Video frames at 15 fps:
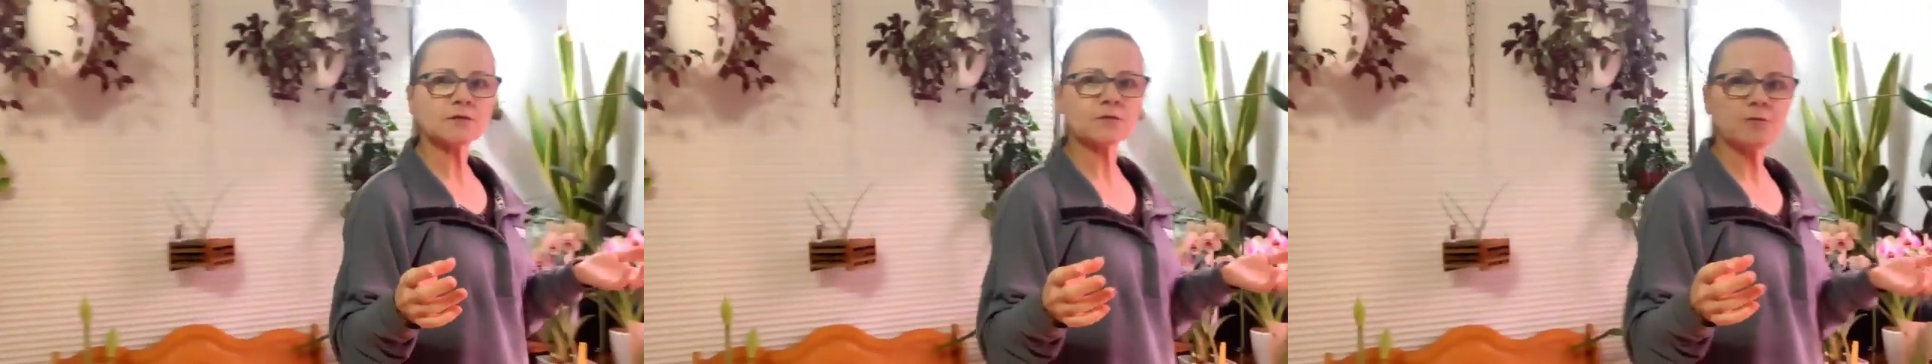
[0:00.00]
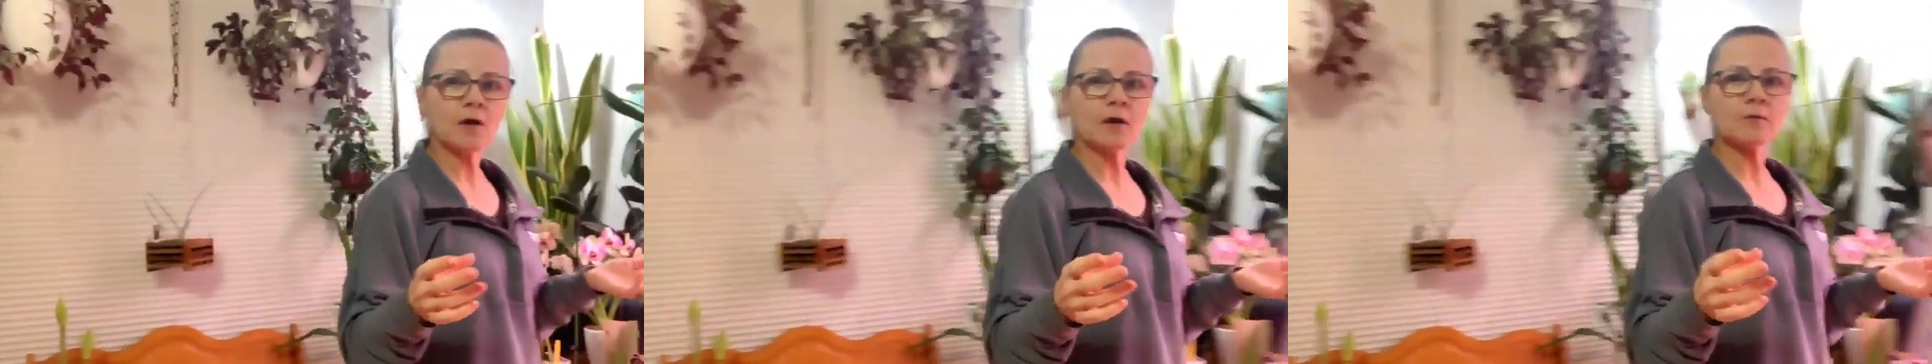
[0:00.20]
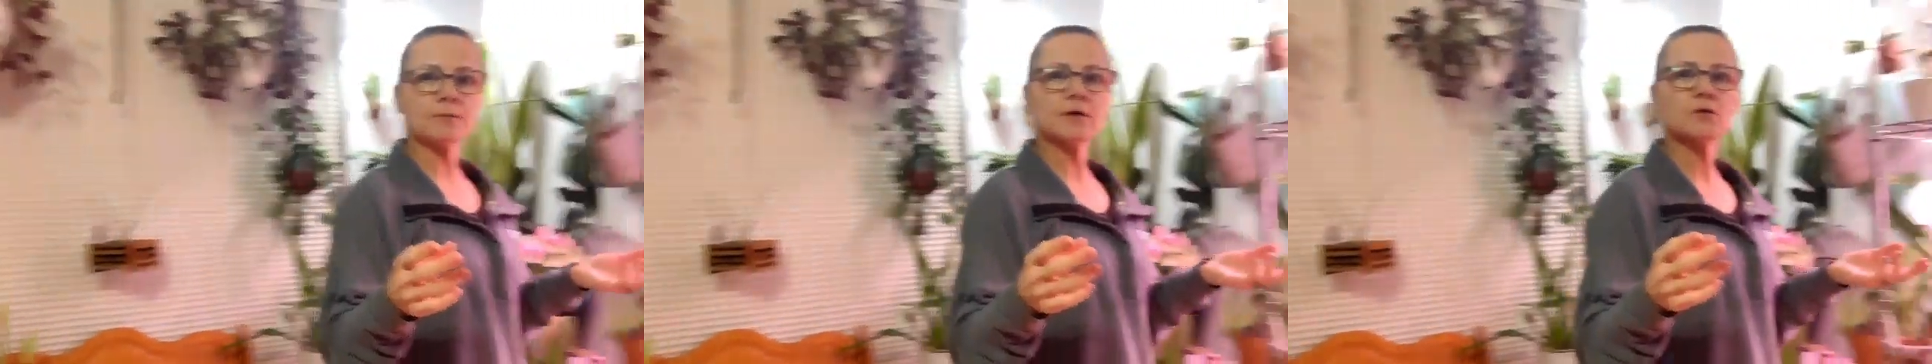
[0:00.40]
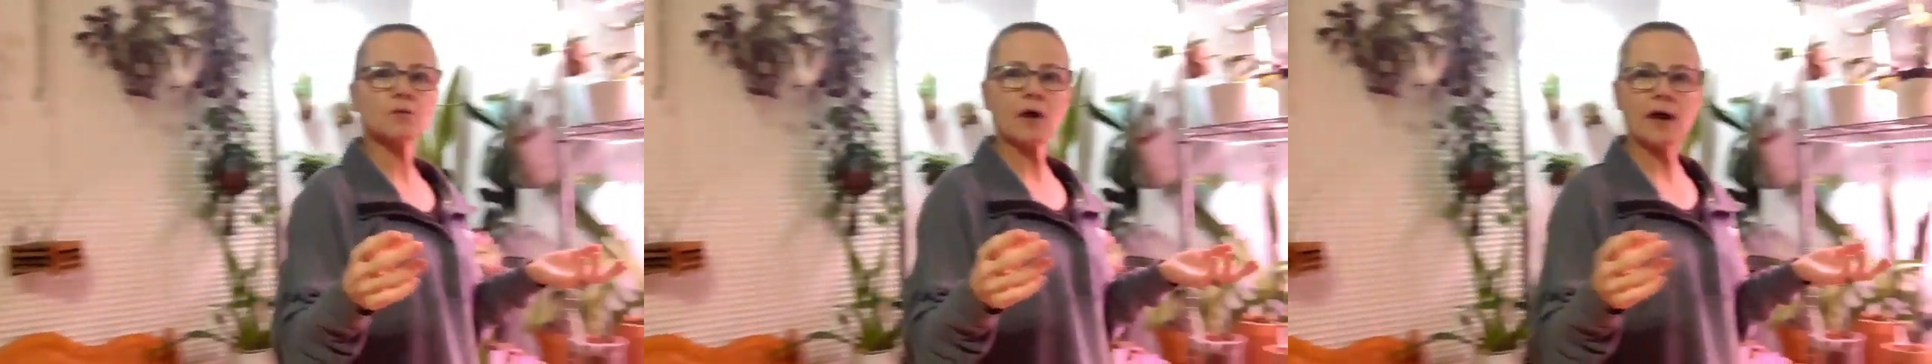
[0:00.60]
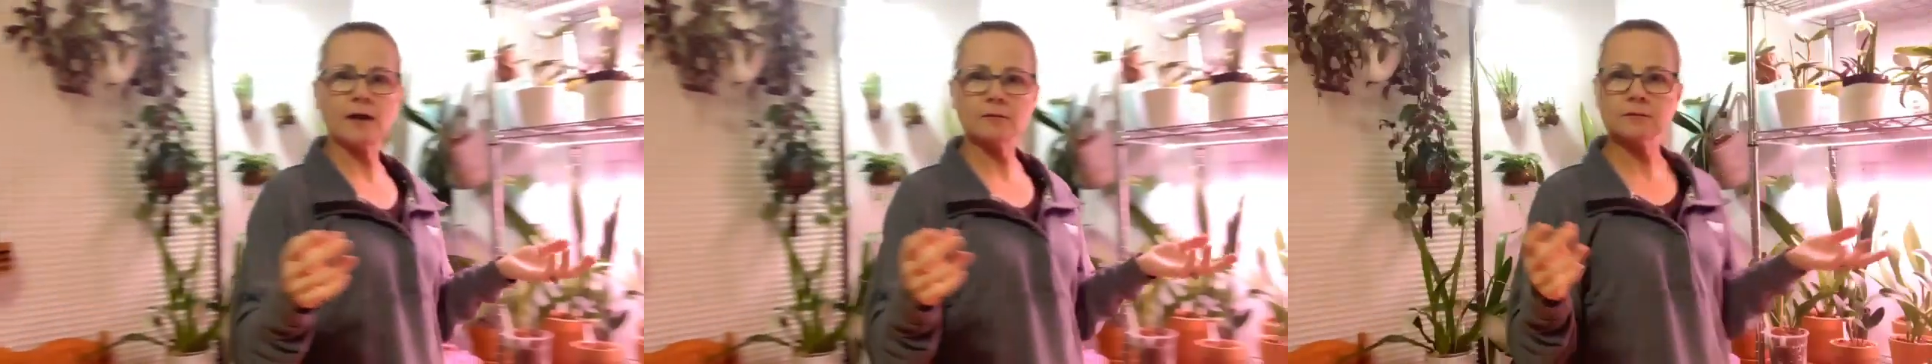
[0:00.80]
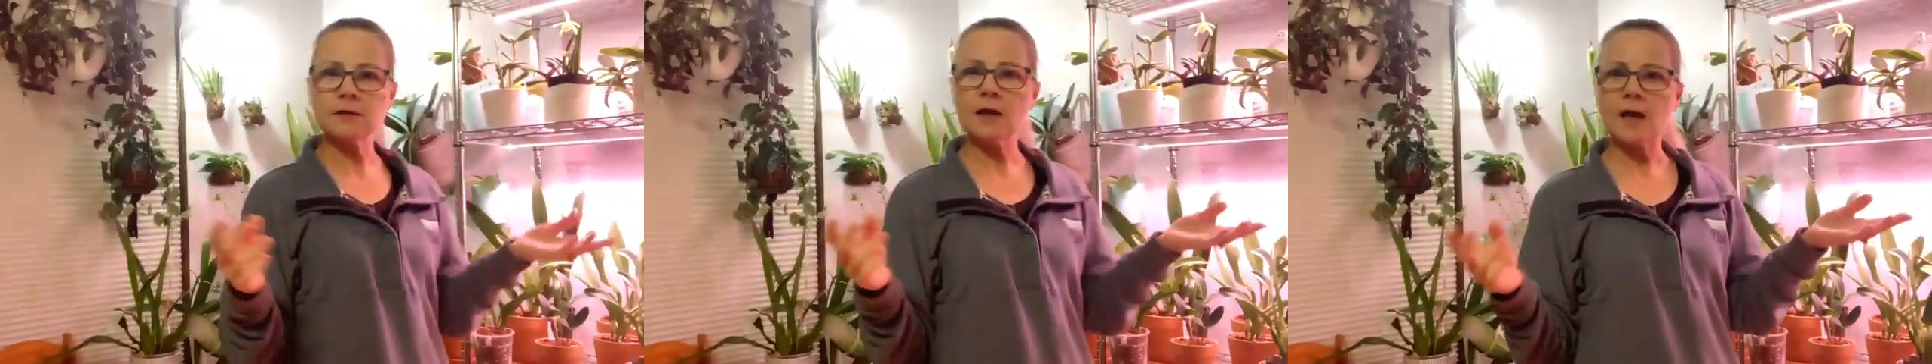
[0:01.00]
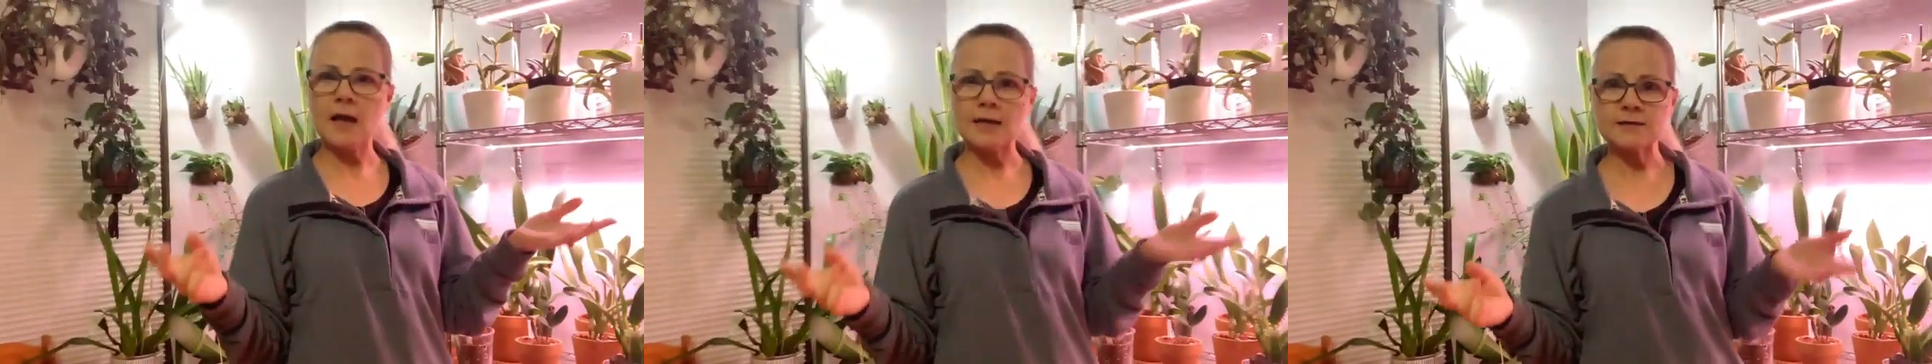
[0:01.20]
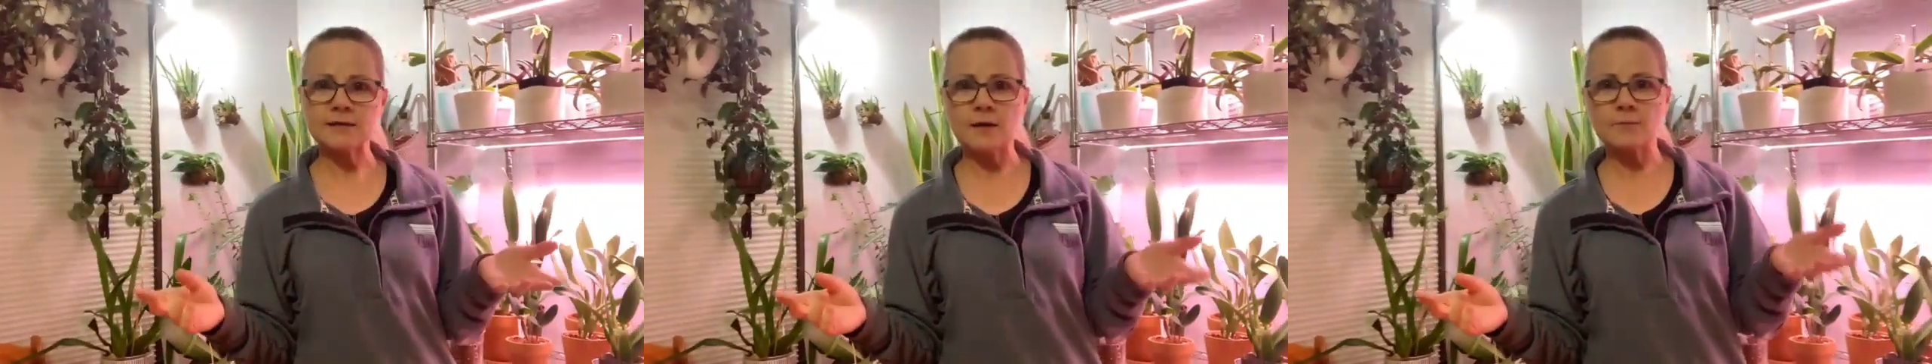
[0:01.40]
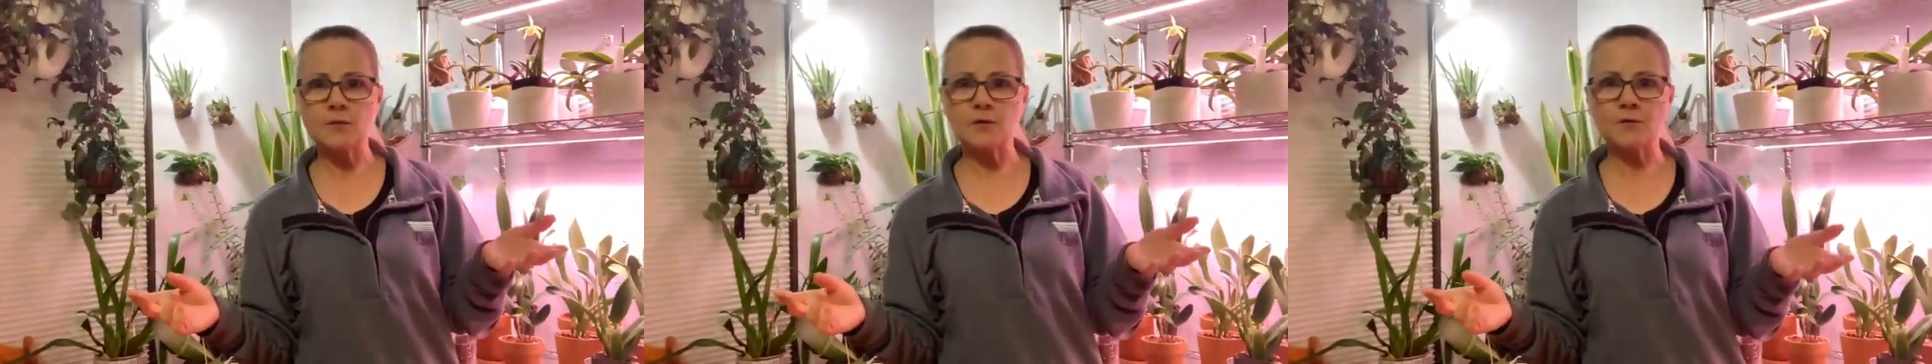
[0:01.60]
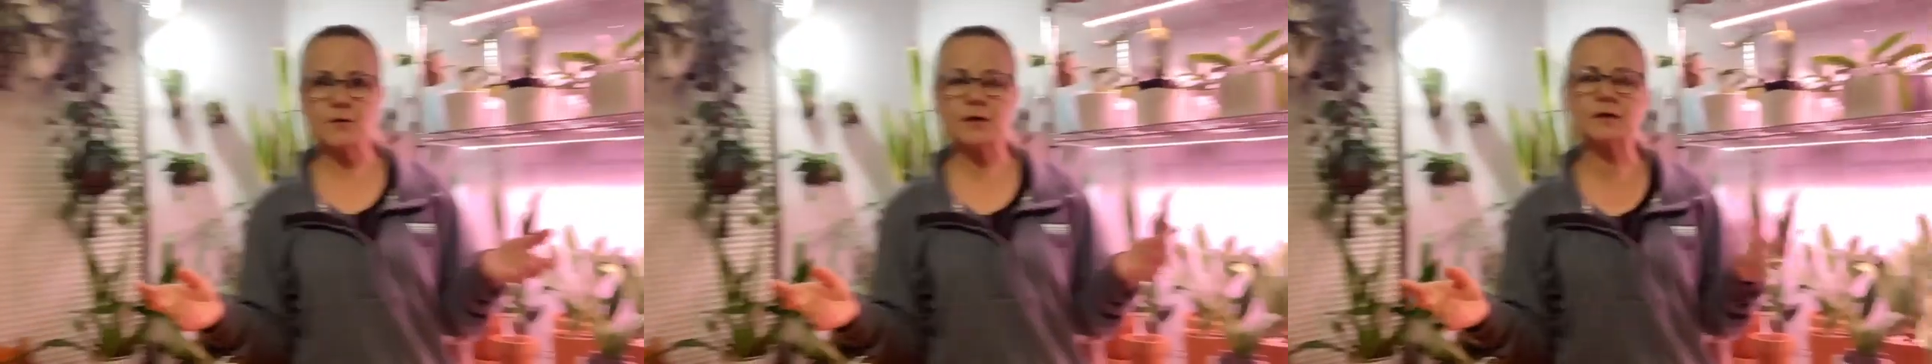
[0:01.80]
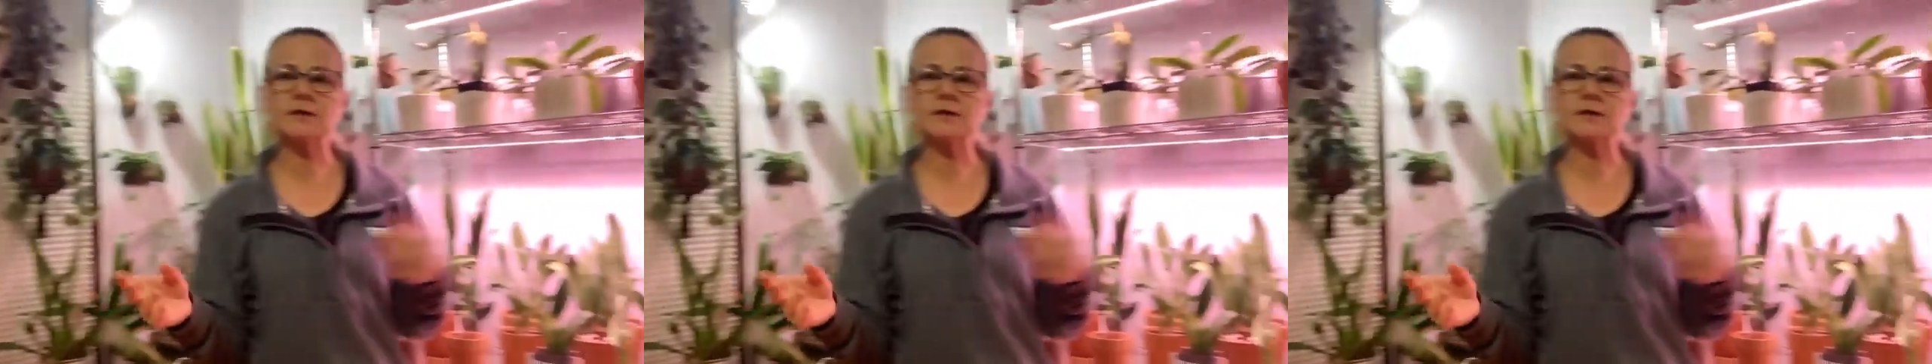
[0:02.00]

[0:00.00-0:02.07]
to follow me around as I'm moving,